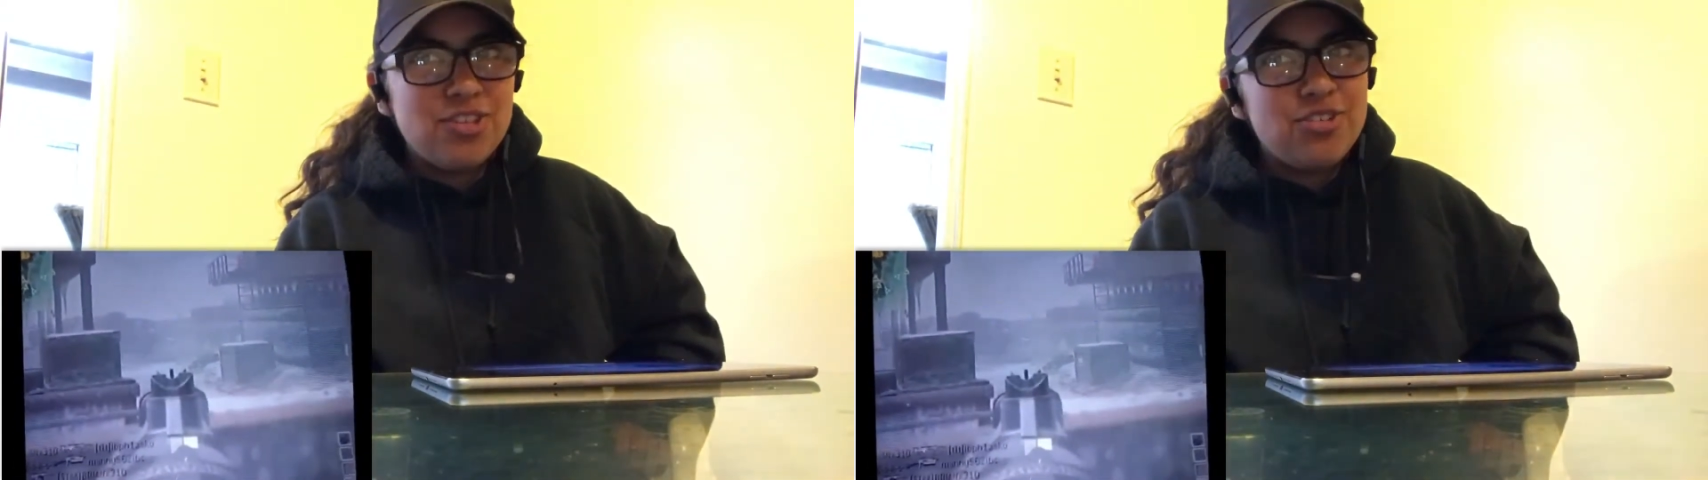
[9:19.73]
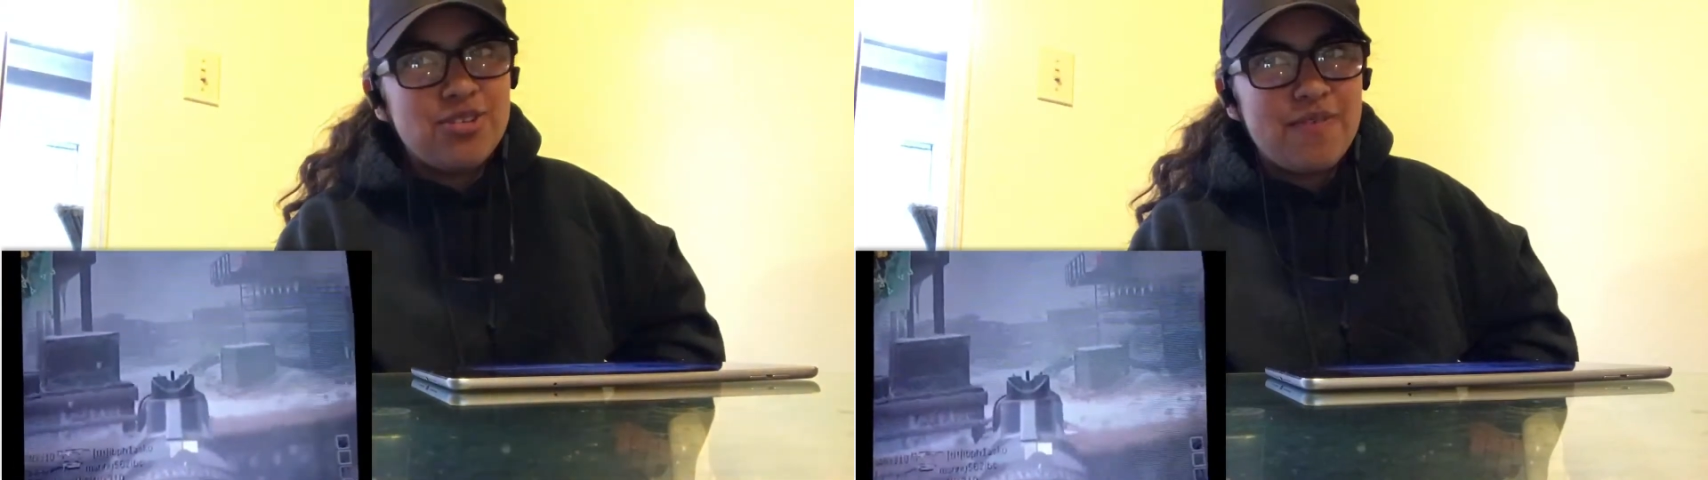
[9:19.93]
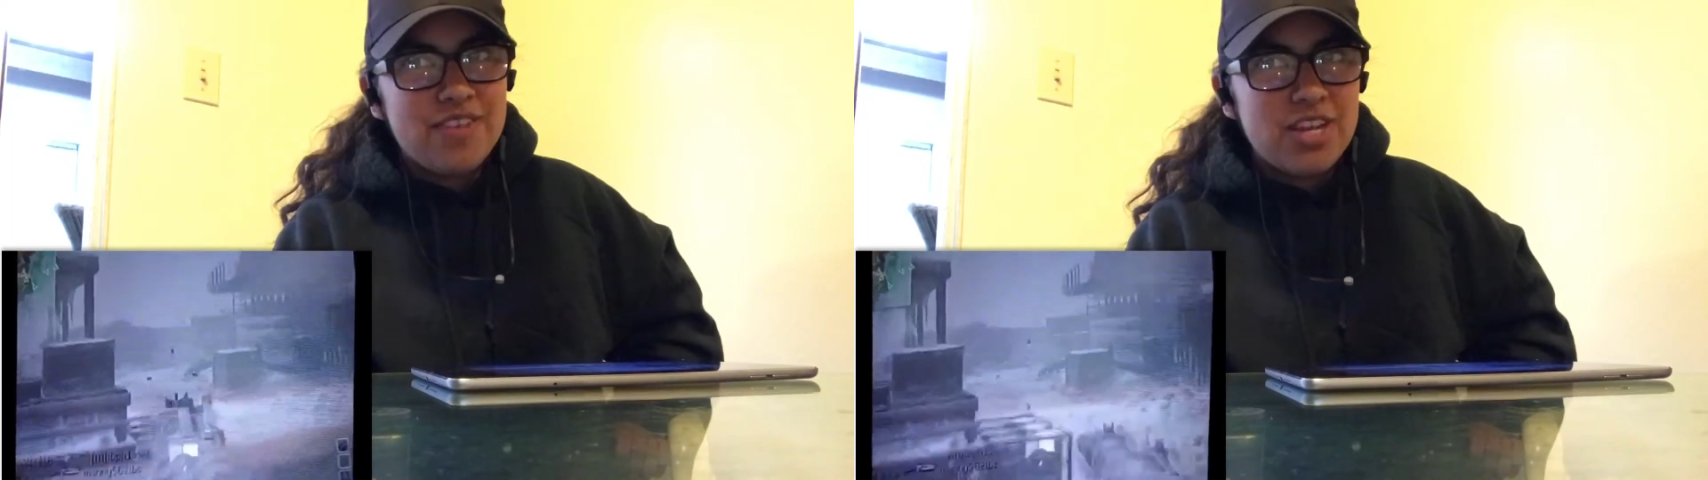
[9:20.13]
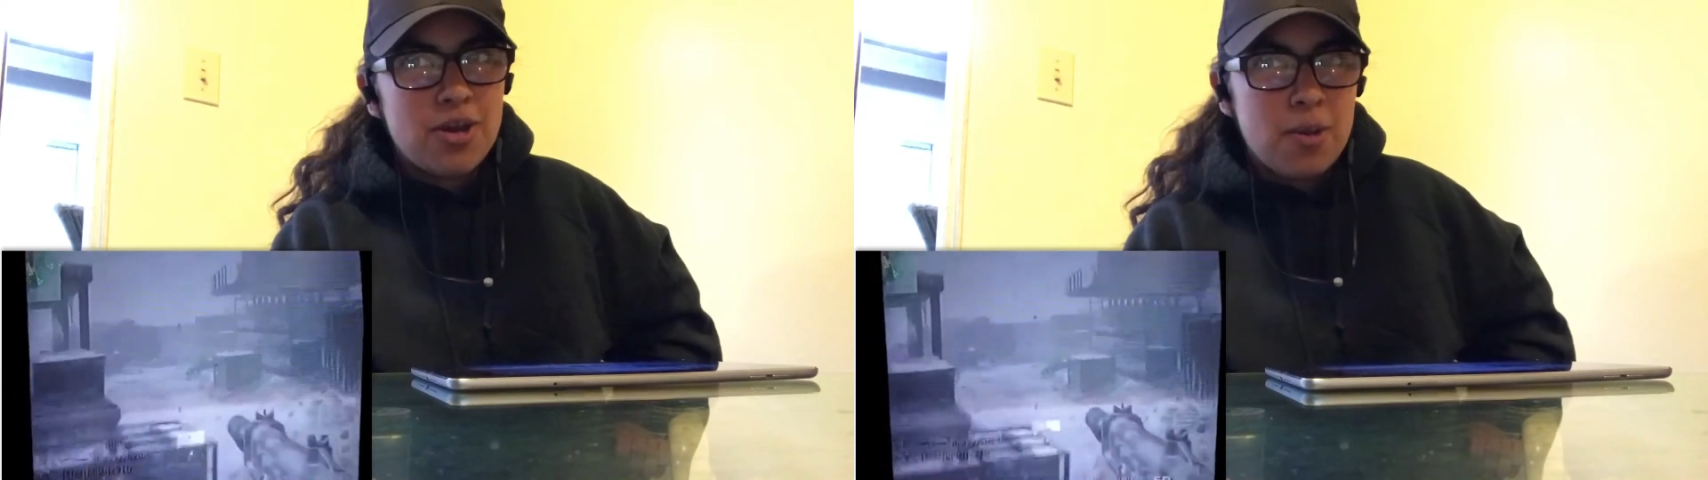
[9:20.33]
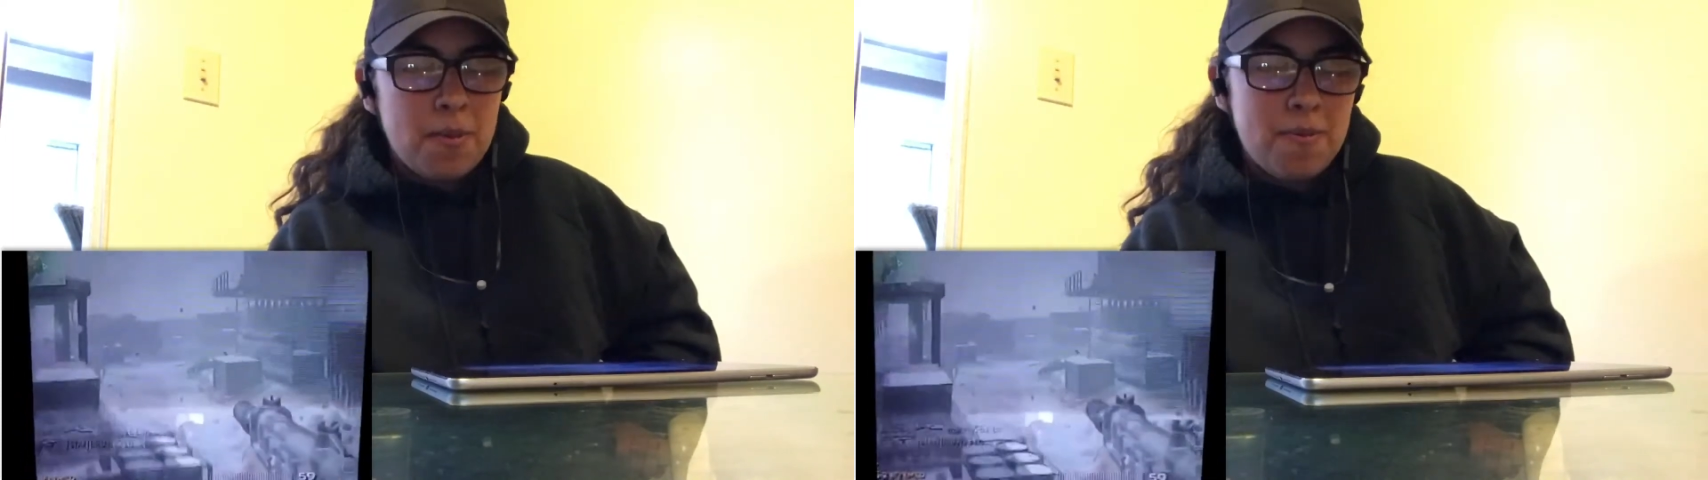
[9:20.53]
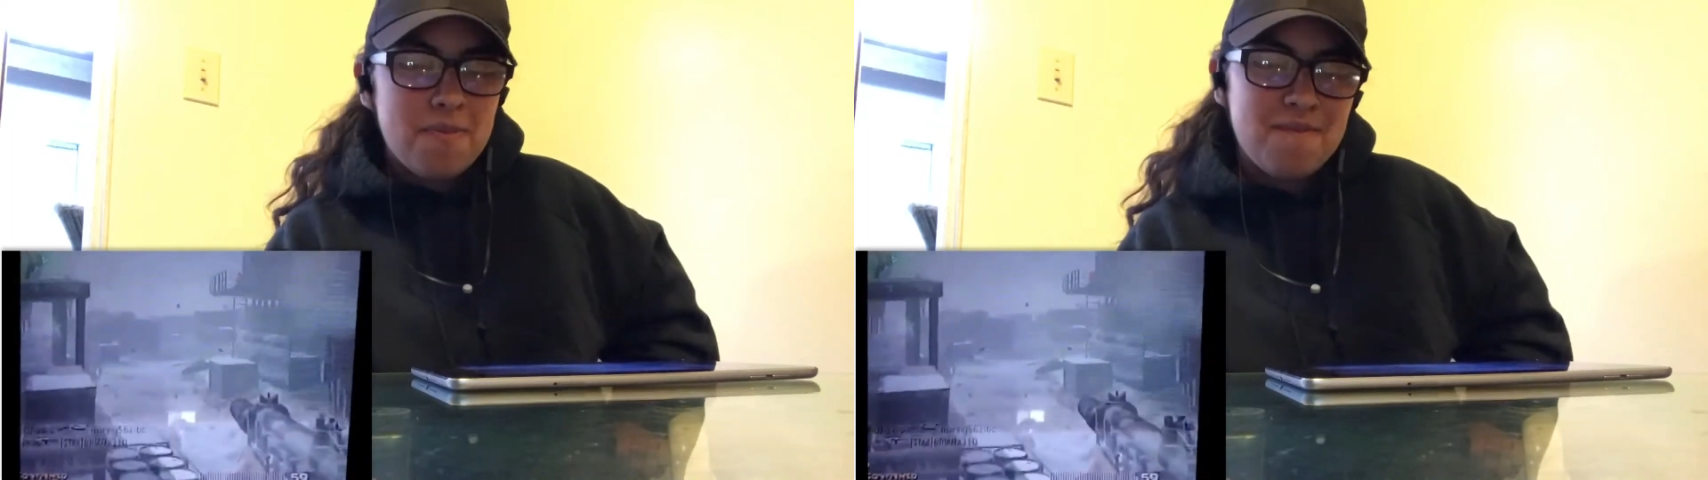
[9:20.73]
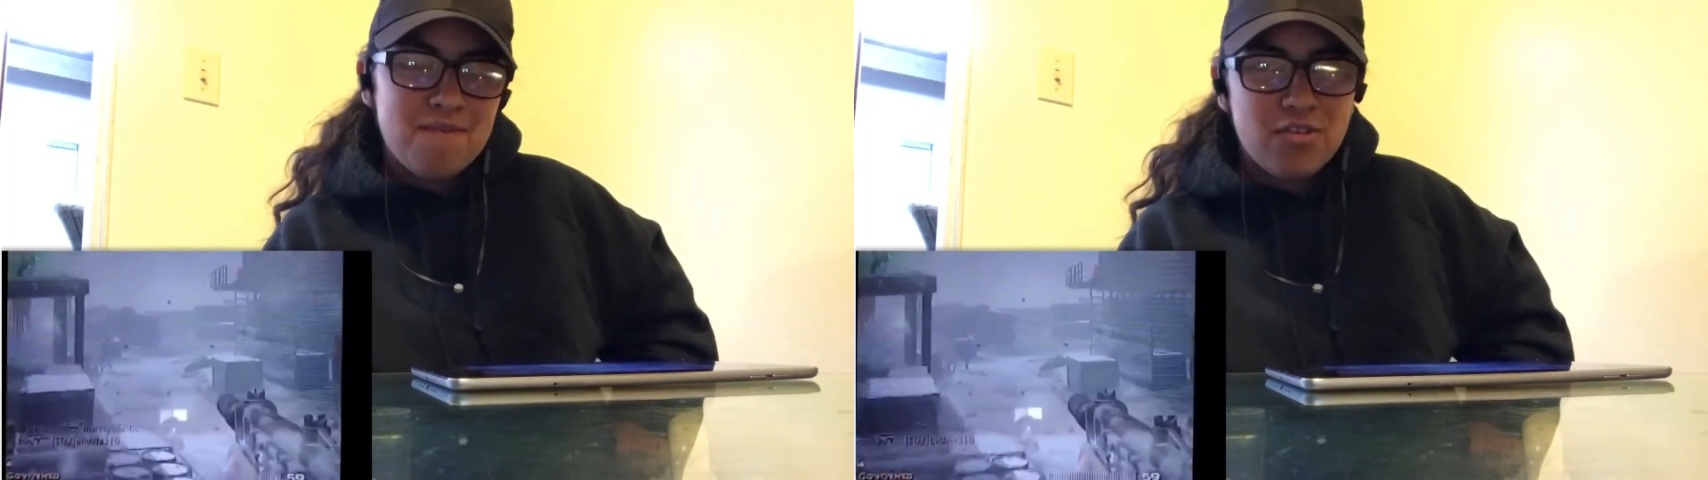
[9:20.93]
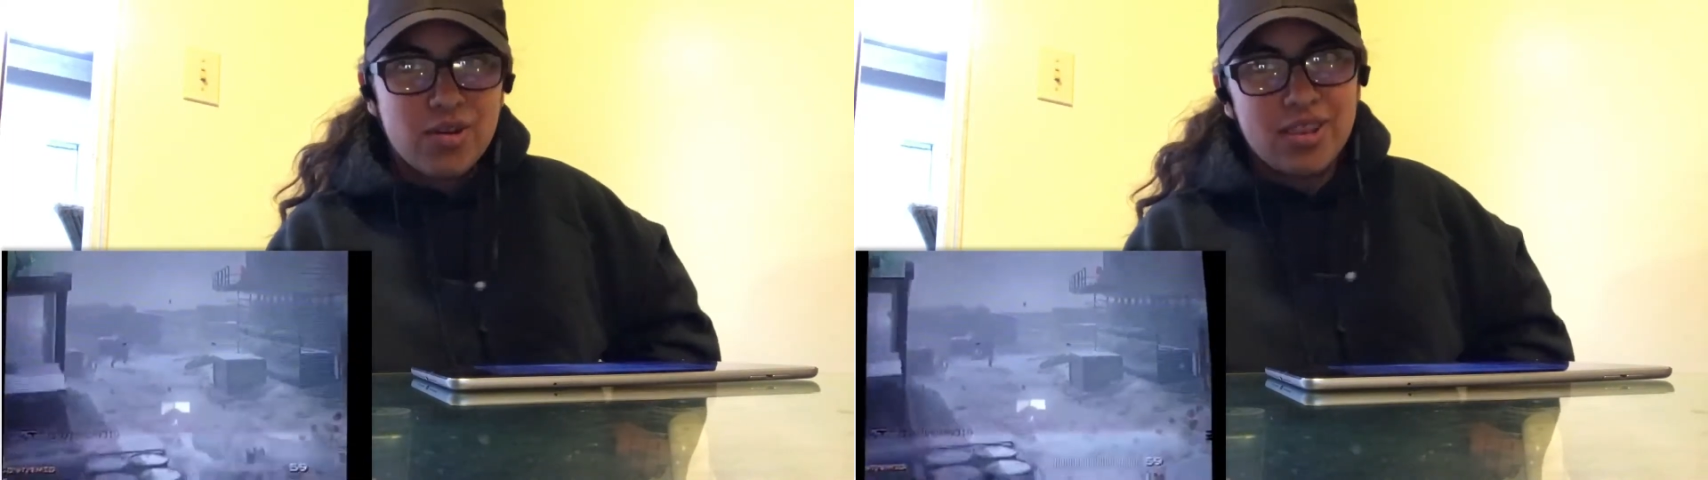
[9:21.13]
do a video
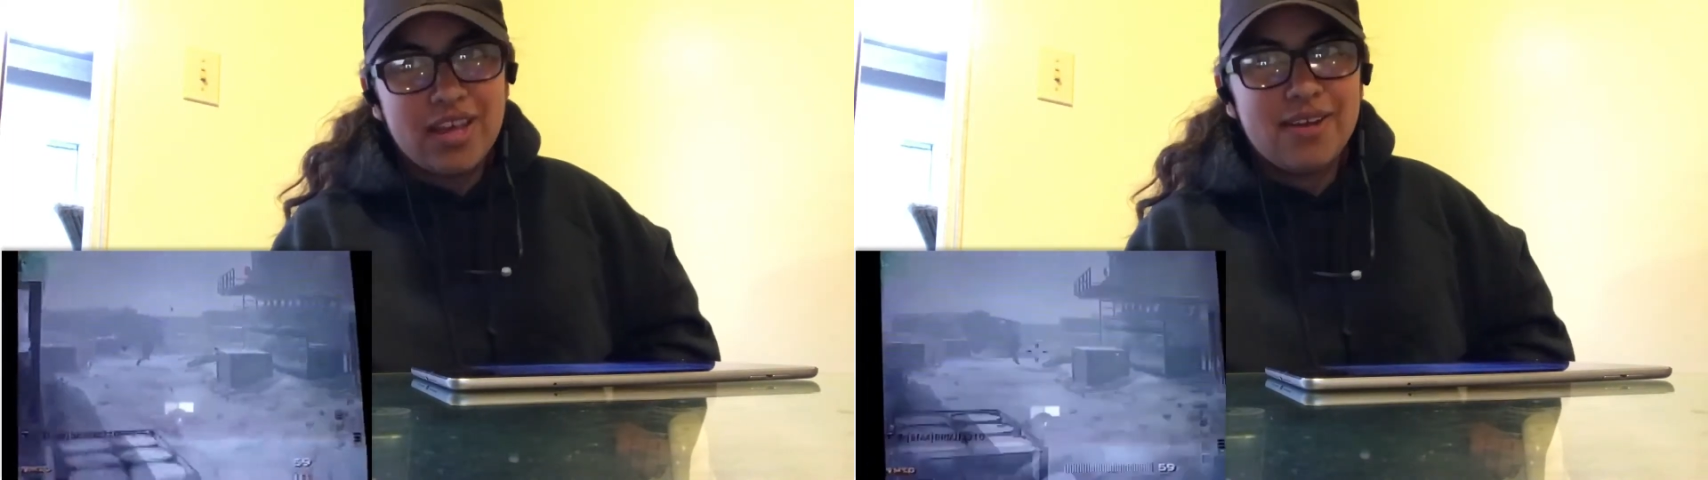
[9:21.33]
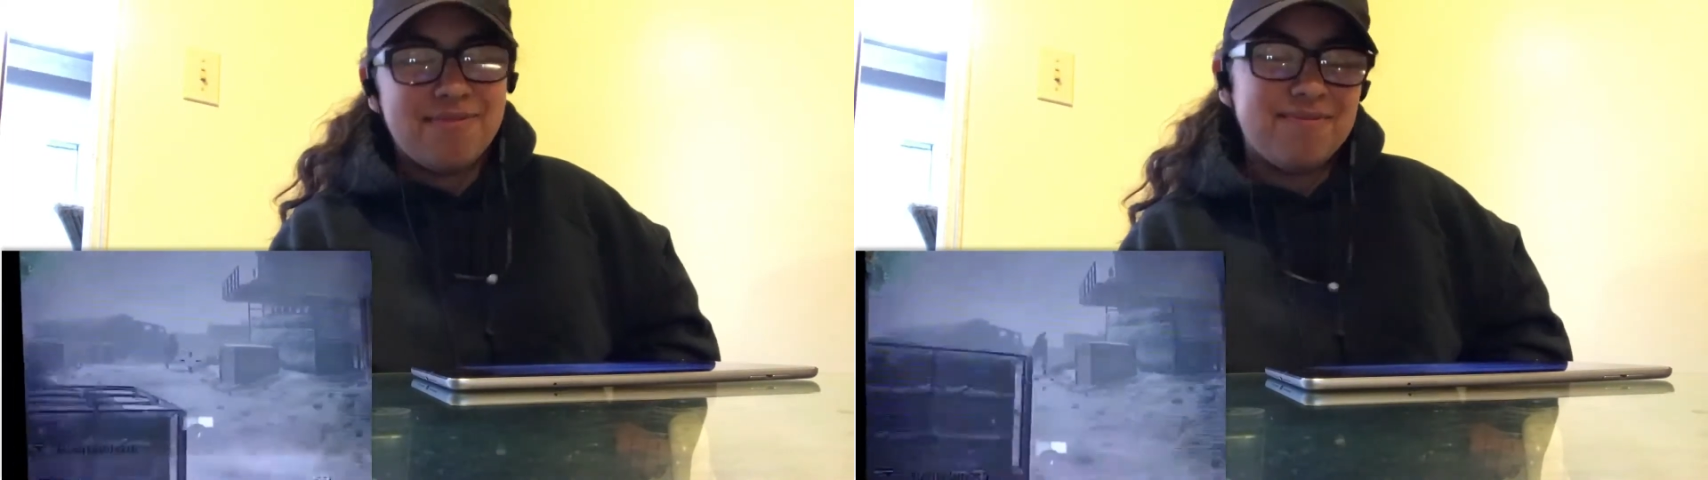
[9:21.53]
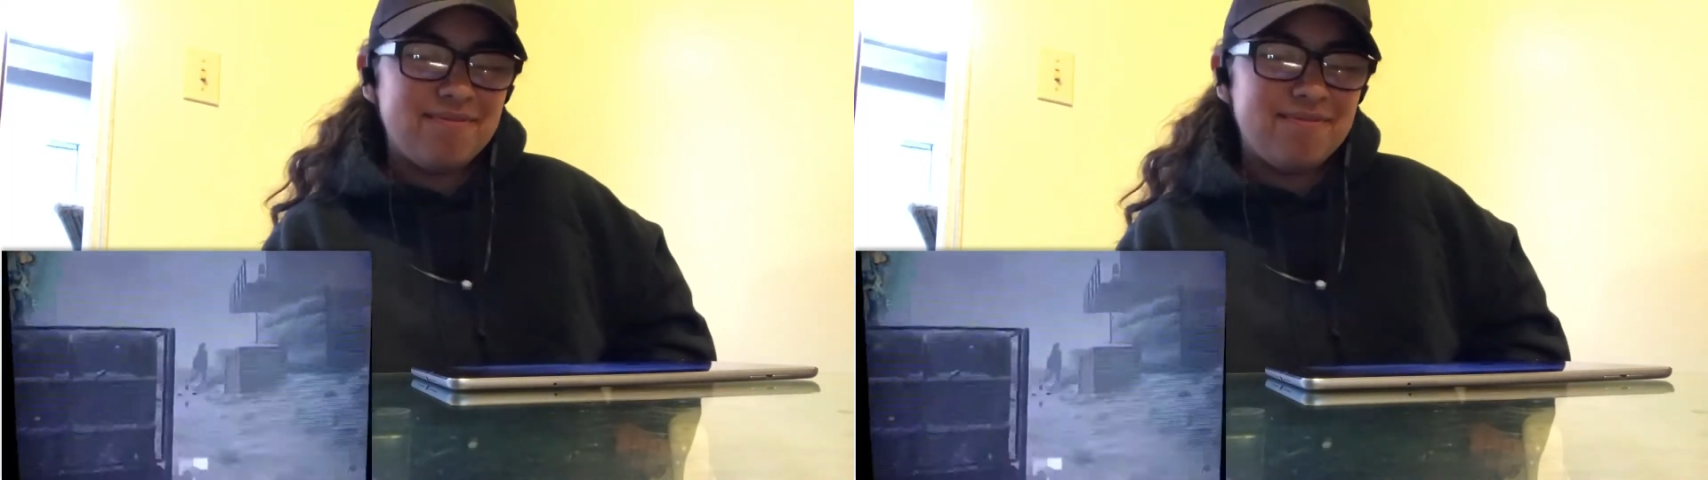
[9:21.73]
for that.